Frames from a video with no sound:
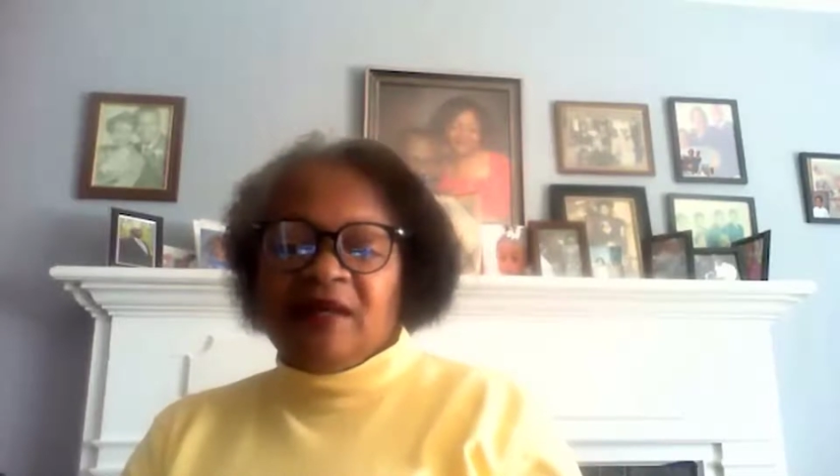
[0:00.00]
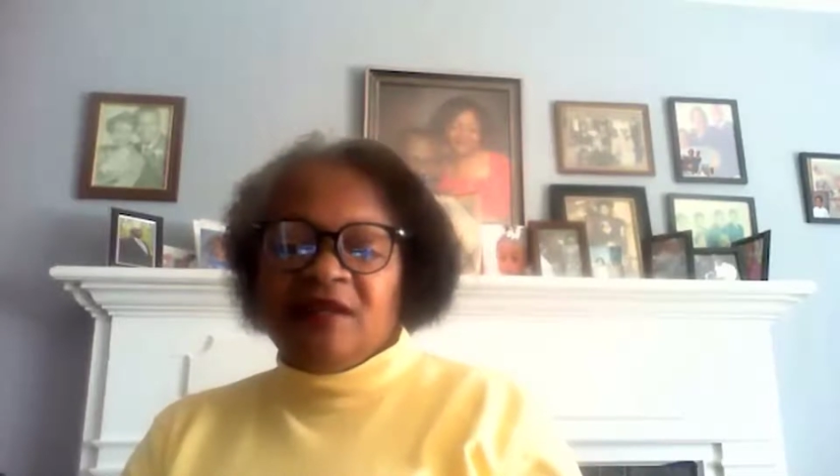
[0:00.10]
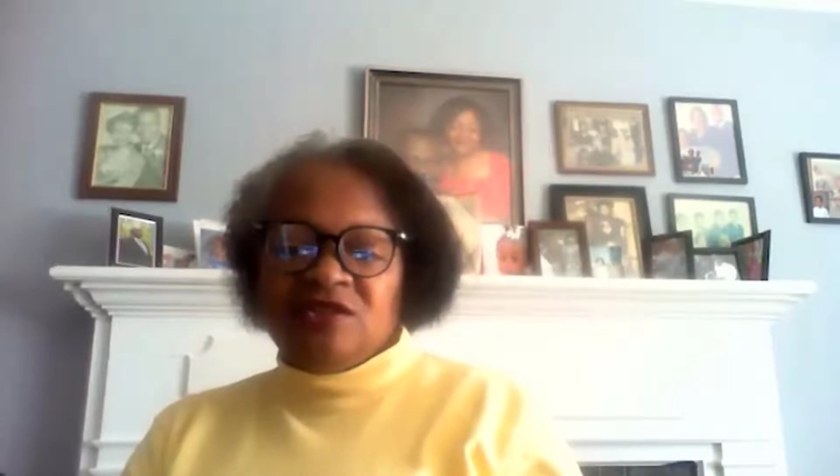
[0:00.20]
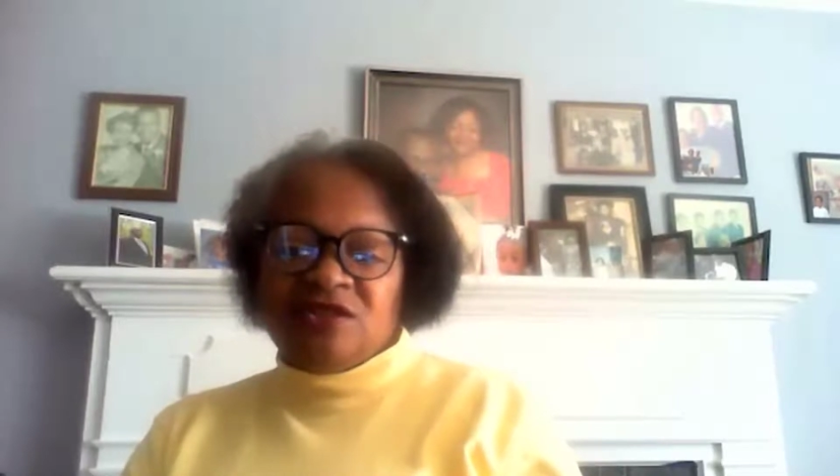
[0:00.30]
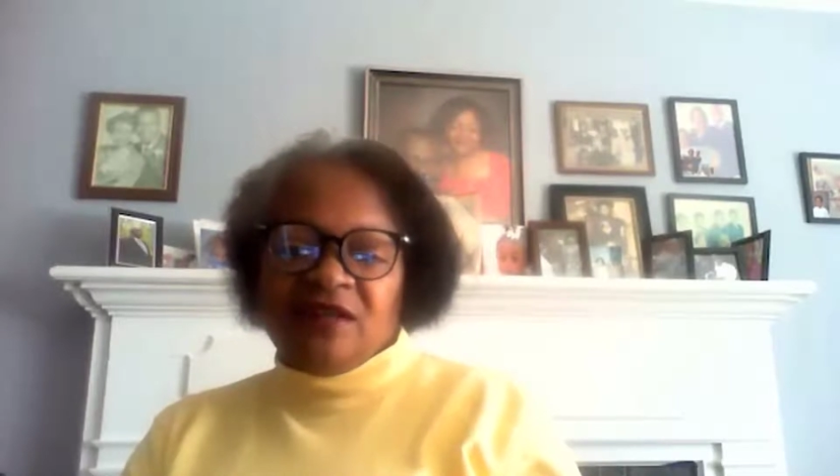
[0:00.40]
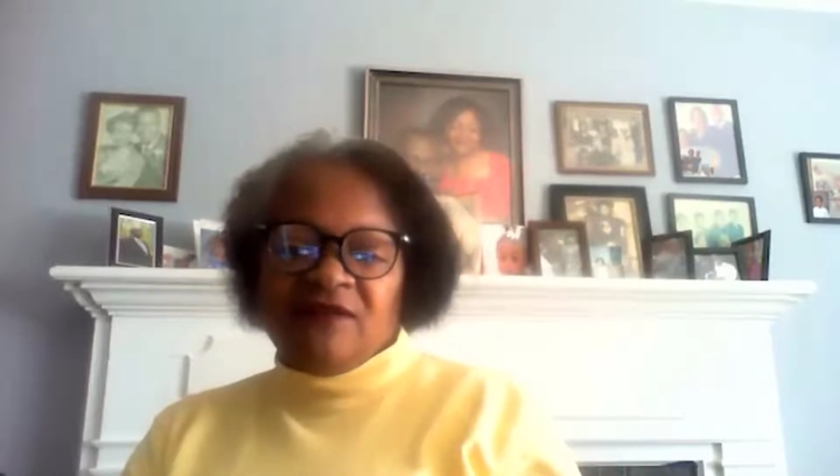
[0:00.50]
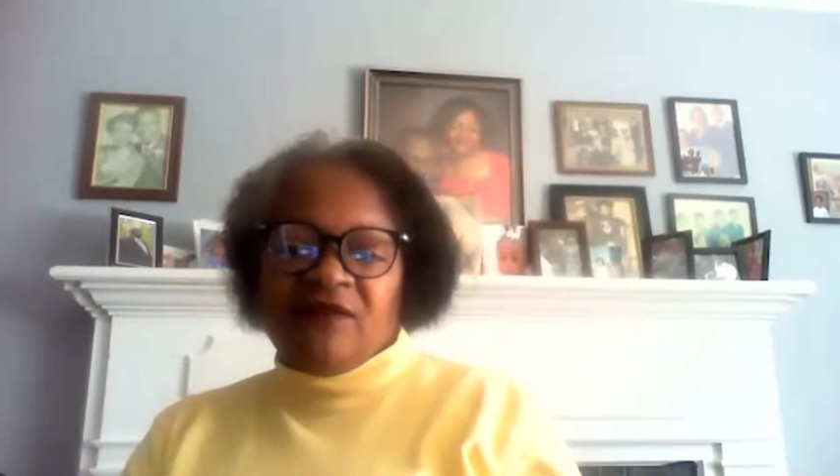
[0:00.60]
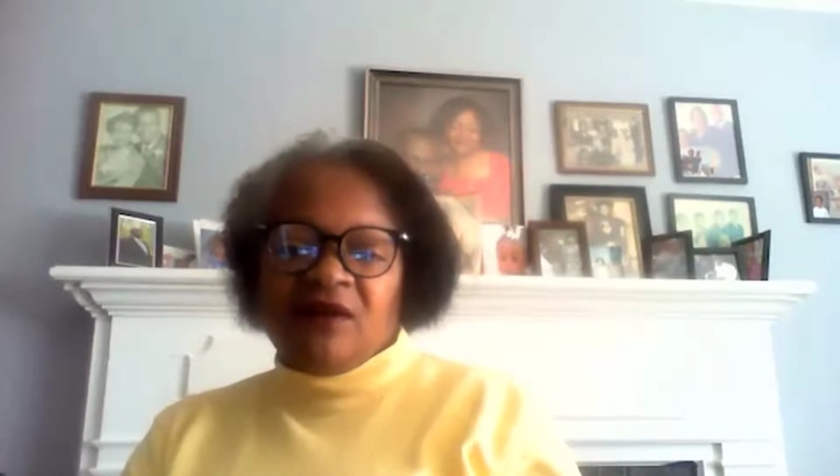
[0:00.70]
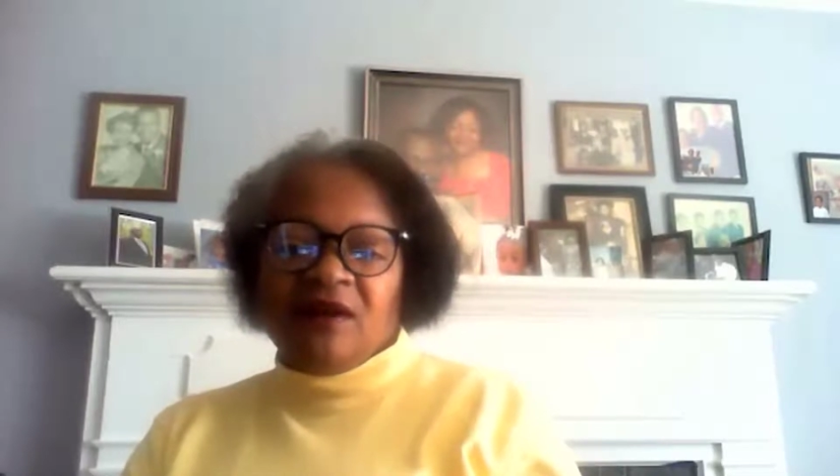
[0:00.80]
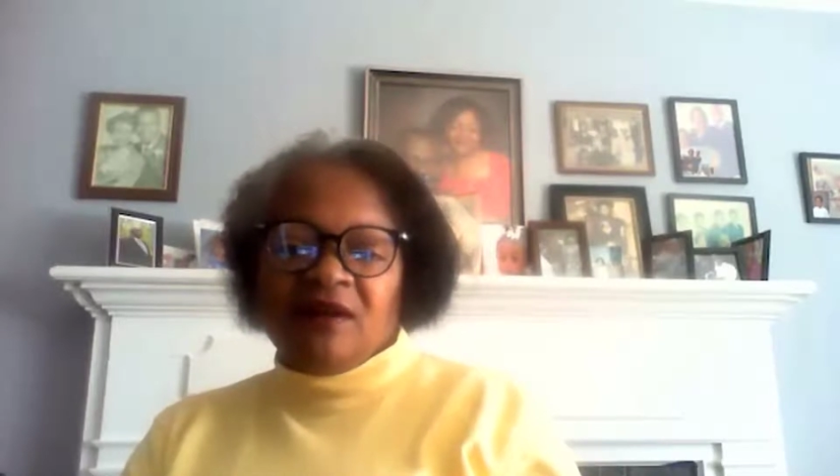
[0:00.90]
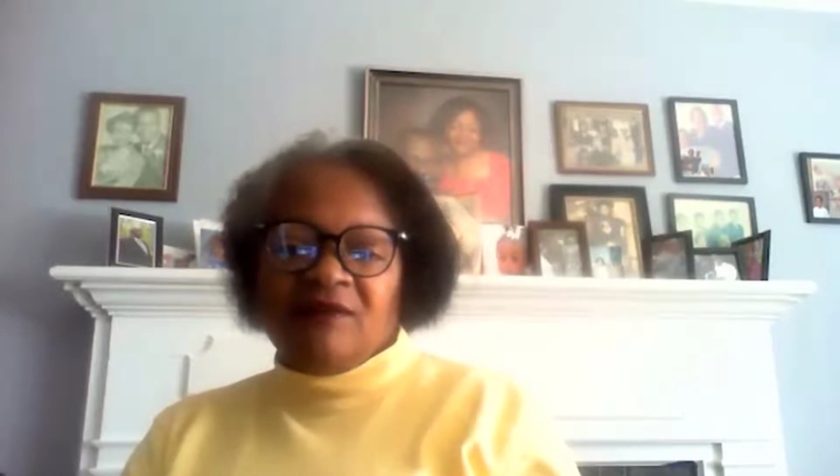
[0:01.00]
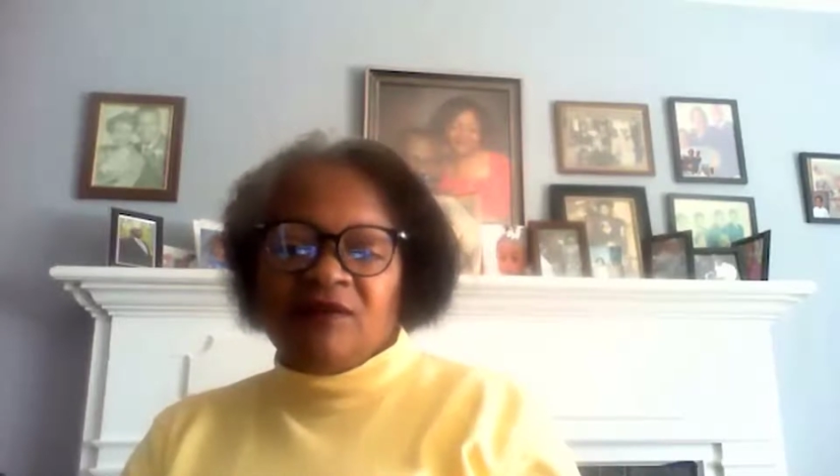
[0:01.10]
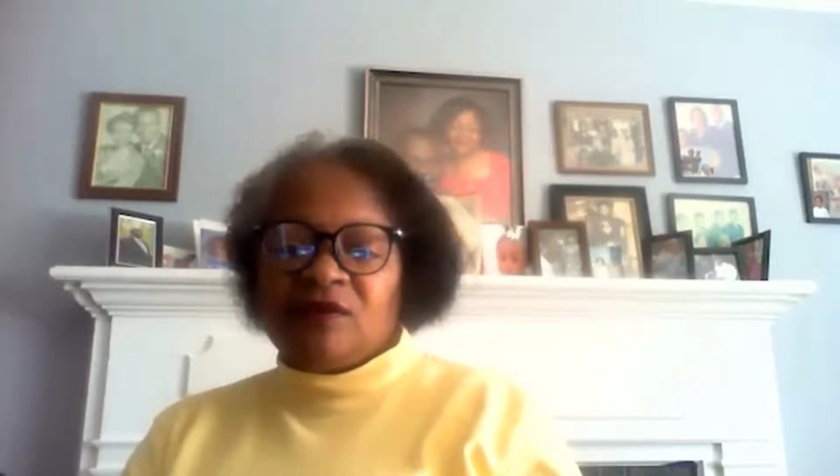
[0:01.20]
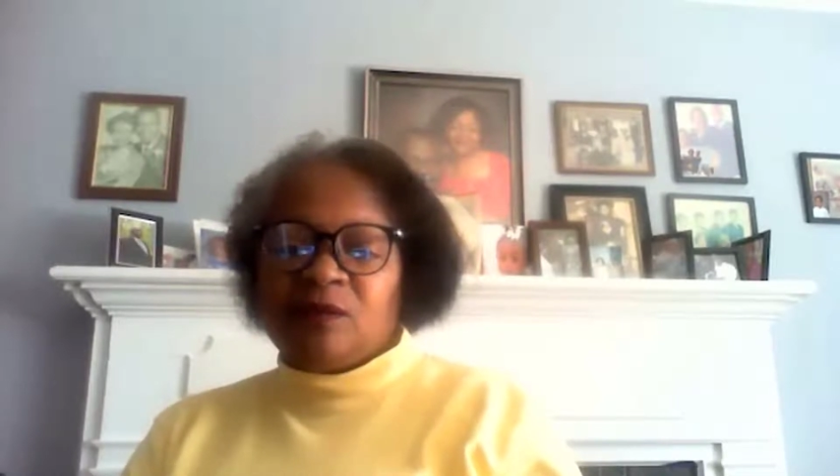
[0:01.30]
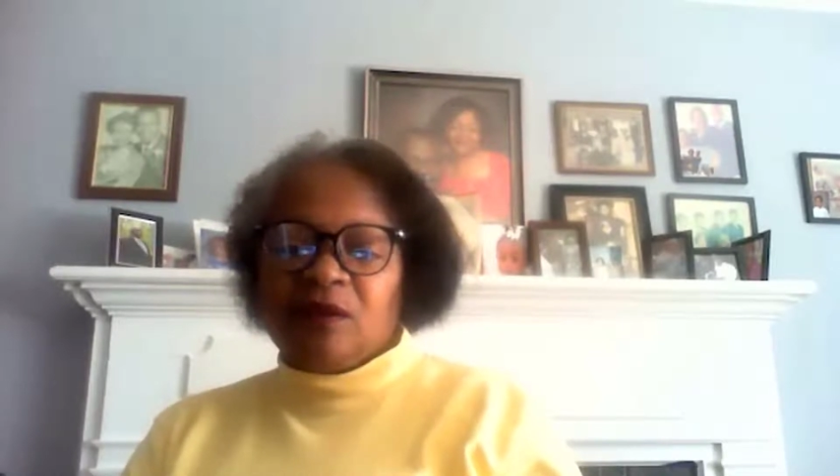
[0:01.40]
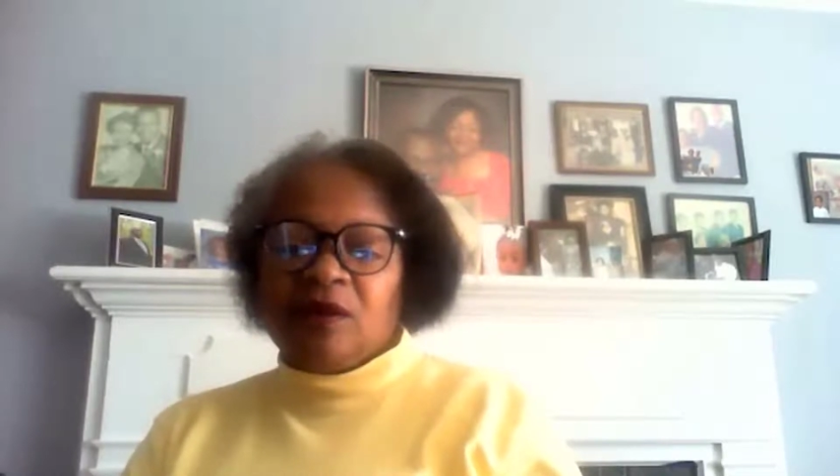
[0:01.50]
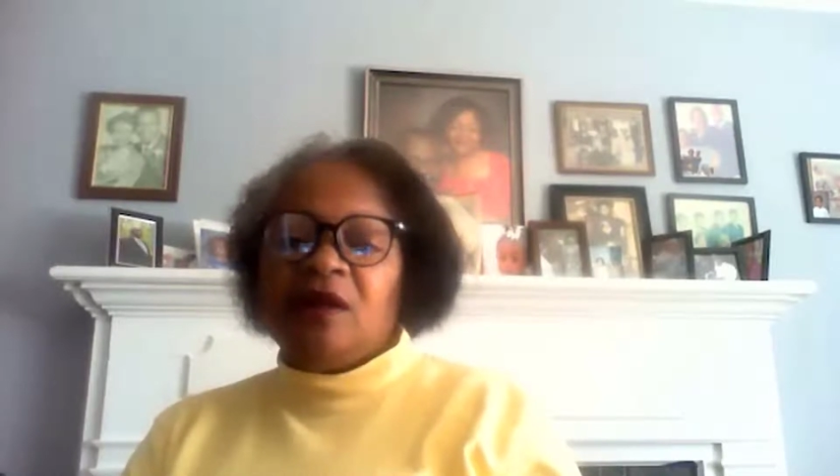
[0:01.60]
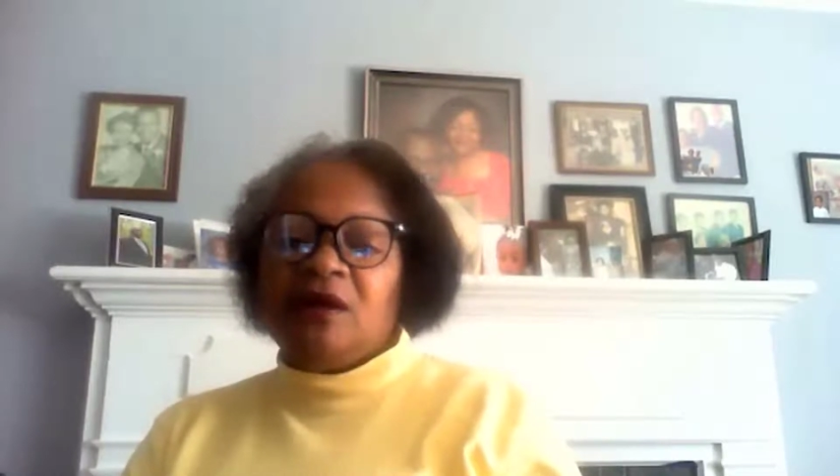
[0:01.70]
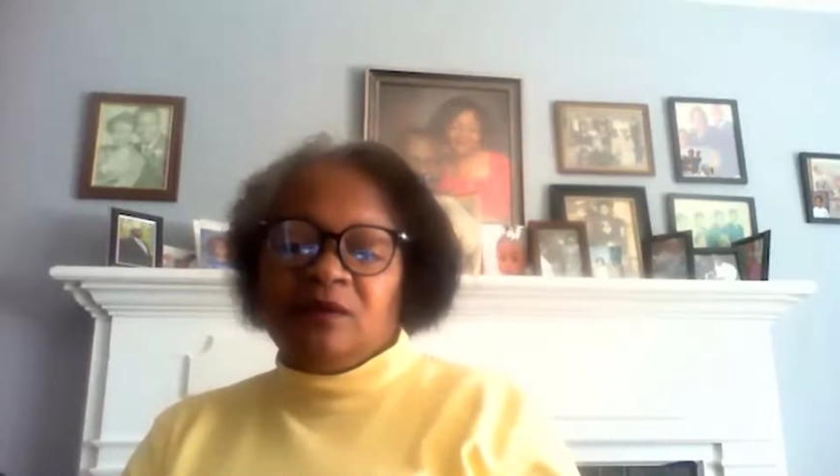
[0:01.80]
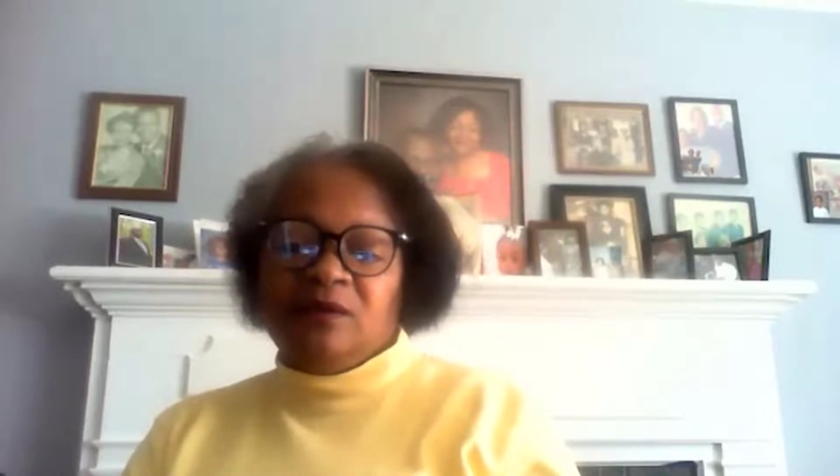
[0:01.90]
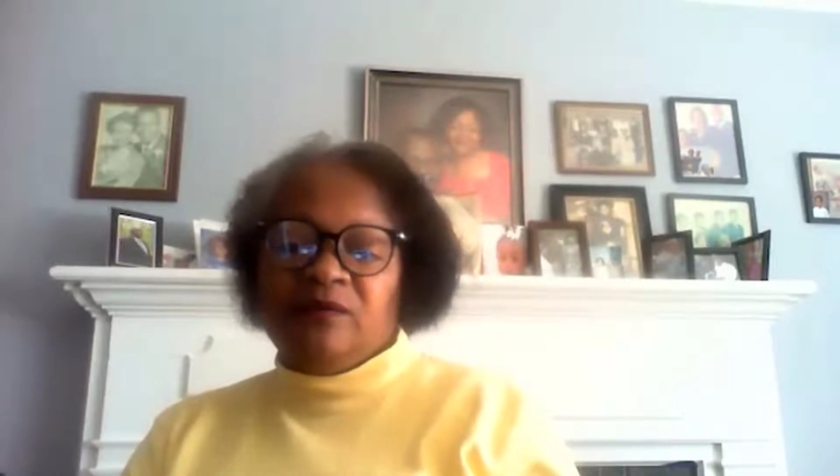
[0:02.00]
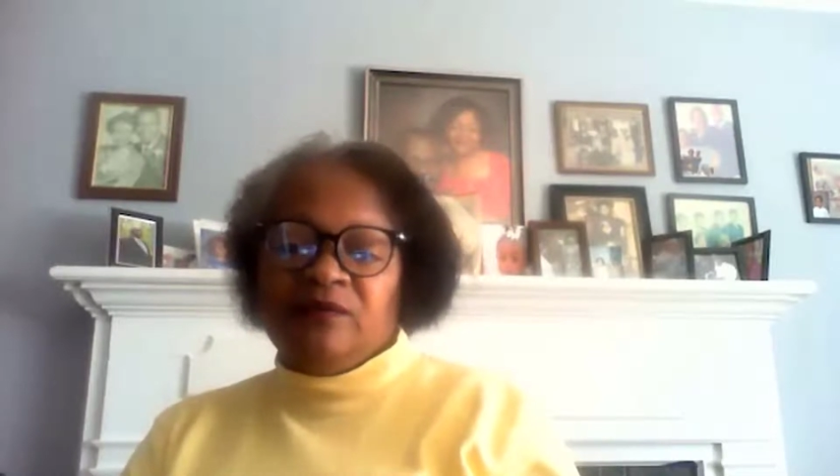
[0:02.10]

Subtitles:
EGFR levels were low,